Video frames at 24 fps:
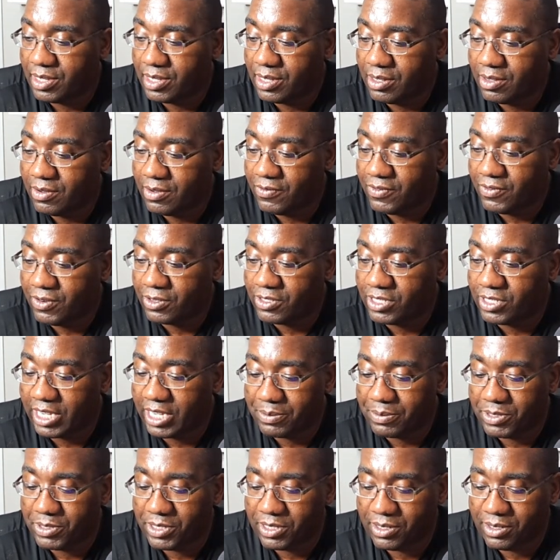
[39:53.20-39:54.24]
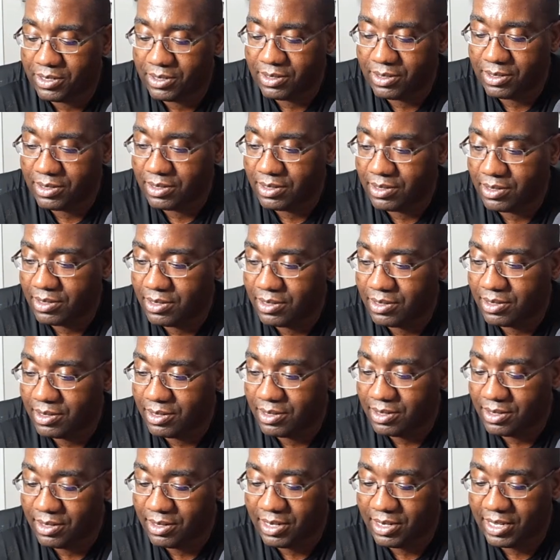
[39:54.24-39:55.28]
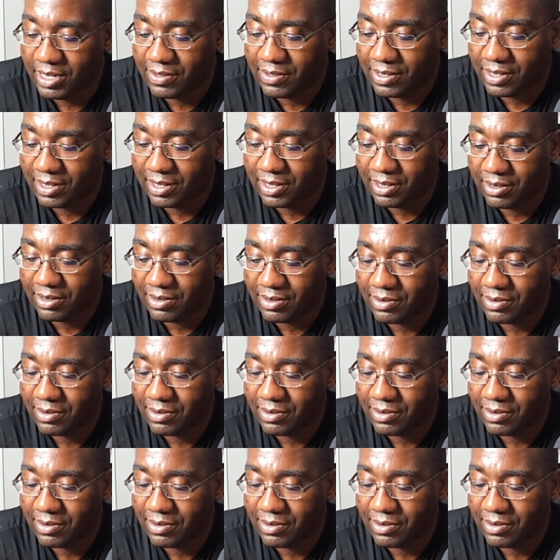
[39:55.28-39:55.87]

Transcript: First option, nothing.